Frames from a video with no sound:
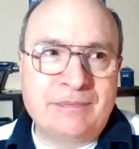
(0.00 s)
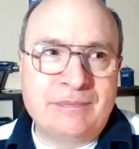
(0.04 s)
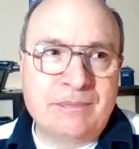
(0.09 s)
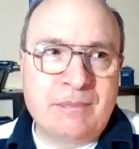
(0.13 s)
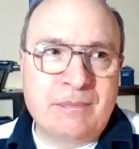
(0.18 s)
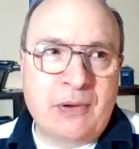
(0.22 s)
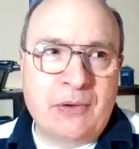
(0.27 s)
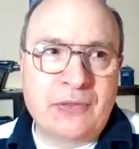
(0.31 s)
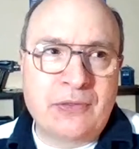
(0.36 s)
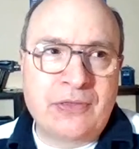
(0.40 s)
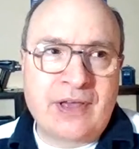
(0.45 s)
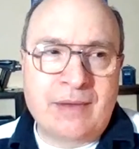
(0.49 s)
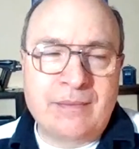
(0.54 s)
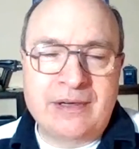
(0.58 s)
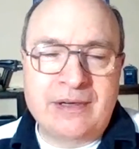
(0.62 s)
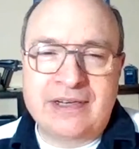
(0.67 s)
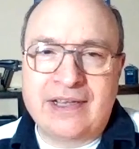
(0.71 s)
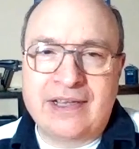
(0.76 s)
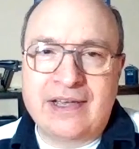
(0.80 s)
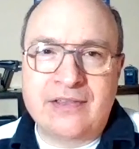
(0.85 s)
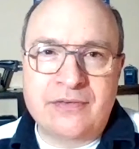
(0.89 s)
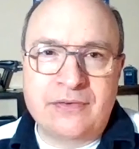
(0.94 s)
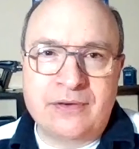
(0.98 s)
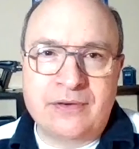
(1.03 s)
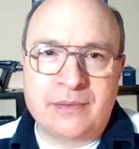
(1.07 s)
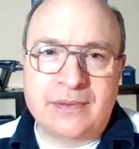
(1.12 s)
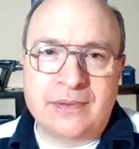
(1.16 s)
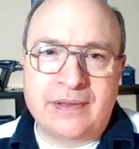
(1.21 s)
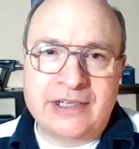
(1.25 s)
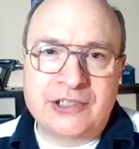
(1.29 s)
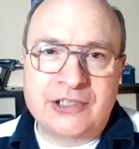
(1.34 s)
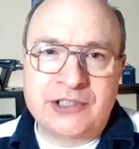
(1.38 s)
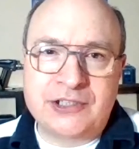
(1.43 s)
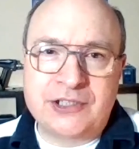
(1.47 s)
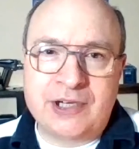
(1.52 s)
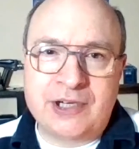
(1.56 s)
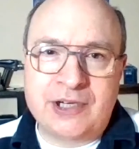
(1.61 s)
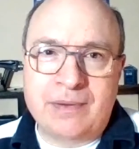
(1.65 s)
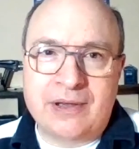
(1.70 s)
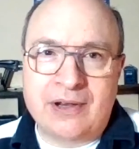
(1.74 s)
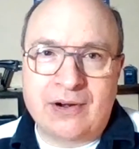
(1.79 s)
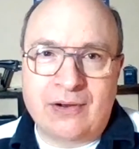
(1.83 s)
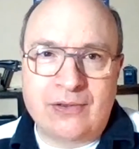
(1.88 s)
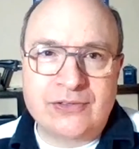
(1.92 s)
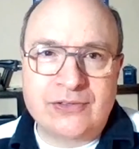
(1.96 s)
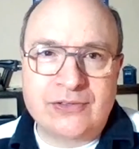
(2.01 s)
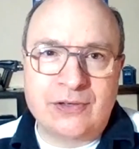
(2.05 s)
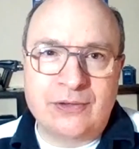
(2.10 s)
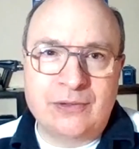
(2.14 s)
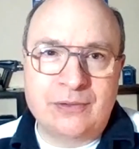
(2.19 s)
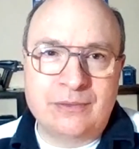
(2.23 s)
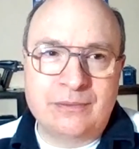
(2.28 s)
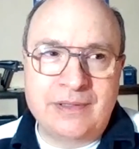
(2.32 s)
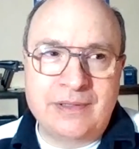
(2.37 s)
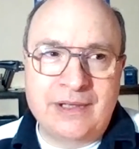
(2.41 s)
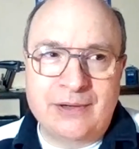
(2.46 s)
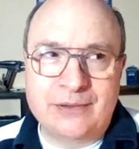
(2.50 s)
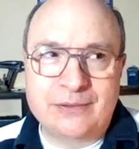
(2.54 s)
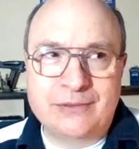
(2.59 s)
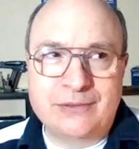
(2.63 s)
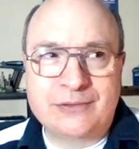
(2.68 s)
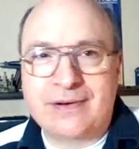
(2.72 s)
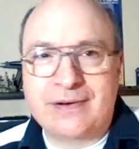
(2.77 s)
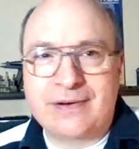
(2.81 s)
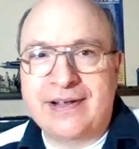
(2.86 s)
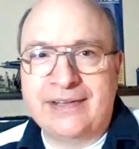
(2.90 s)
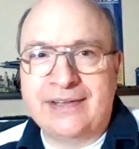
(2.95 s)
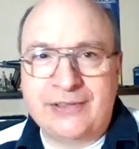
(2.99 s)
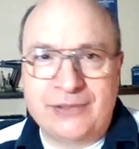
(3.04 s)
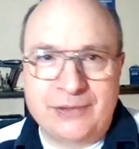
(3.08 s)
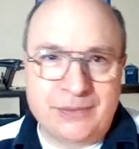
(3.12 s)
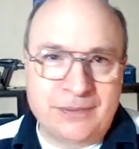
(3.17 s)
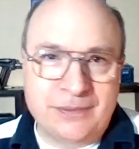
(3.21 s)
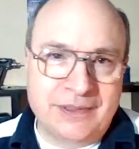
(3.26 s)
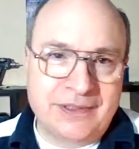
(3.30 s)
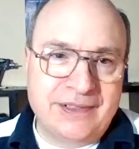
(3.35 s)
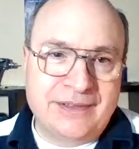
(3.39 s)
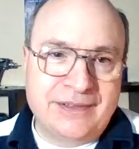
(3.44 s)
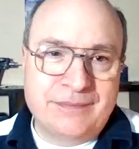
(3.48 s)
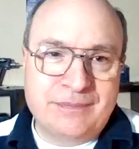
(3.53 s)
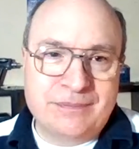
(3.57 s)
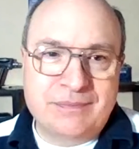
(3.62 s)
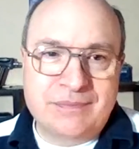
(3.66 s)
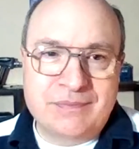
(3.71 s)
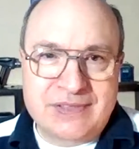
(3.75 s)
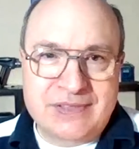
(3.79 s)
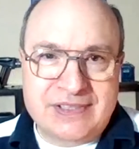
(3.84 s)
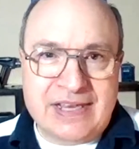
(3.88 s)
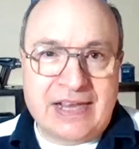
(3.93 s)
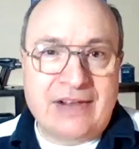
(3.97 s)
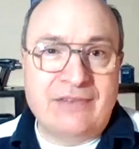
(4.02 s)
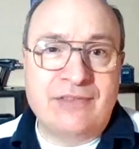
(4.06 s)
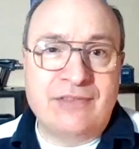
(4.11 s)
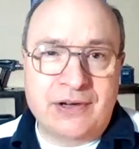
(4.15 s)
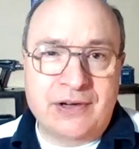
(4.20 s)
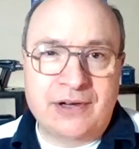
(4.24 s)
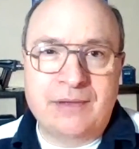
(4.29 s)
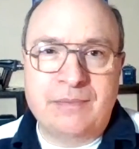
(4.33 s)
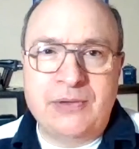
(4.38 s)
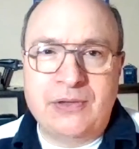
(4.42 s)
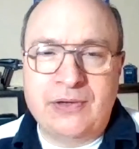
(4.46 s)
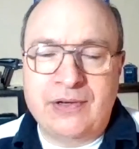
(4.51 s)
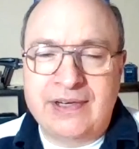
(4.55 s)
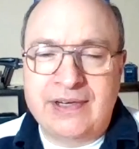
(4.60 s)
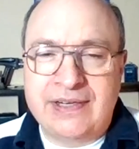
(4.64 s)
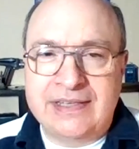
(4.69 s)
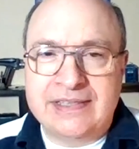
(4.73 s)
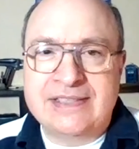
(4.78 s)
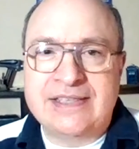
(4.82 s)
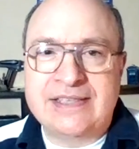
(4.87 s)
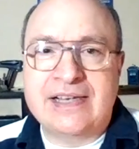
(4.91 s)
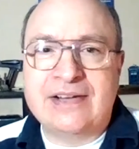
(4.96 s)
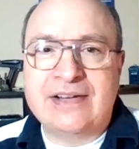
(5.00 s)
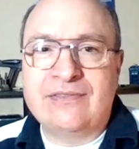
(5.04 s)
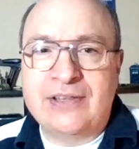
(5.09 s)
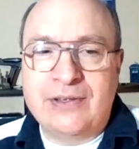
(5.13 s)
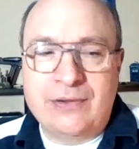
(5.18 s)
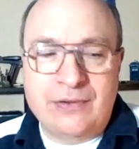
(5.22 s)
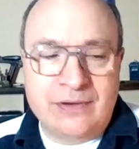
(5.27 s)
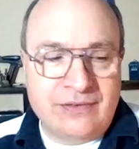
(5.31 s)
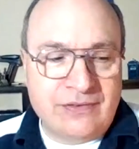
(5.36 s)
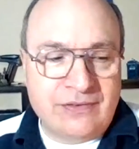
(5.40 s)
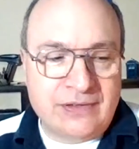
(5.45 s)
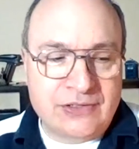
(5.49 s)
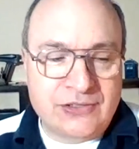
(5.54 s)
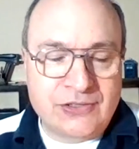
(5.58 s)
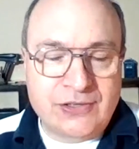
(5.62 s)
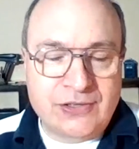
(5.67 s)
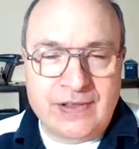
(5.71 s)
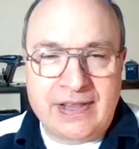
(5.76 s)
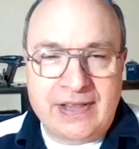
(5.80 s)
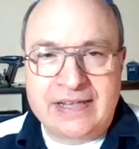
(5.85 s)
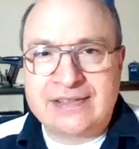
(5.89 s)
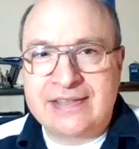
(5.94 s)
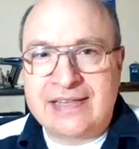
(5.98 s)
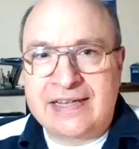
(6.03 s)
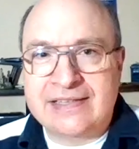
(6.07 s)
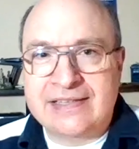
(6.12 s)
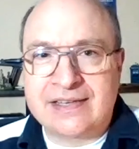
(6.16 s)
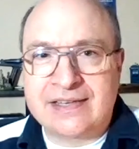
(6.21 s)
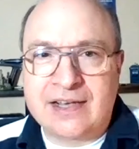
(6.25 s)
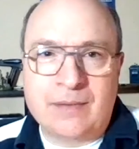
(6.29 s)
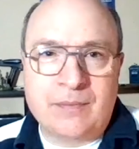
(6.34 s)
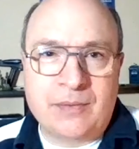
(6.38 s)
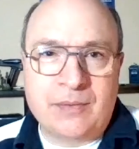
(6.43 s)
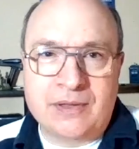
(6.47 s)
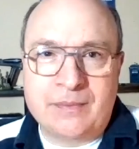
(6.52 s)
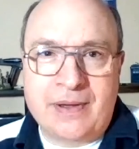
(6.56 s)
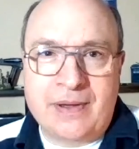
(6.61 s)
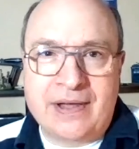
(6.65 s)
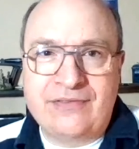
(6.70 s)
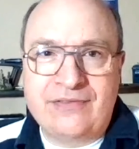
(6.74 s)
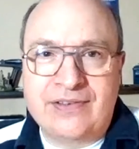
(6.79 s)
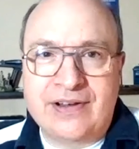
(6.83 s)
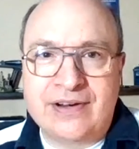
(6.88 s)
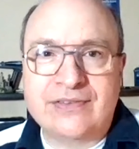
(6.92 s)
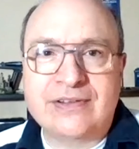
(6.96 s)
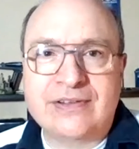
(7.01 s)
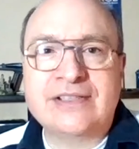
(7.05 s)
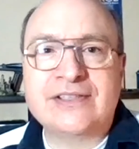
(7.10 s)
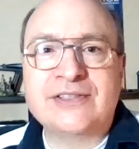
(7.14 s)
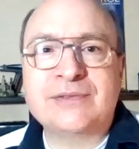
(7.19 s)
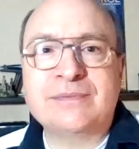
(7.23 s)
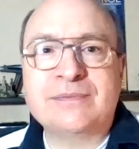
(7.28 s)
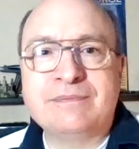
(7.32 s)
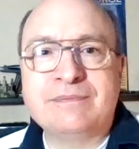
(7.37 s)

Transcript: both coming together in a relationship and also, you know, trying to save their community and save the universe. So that's a couple of my favorites.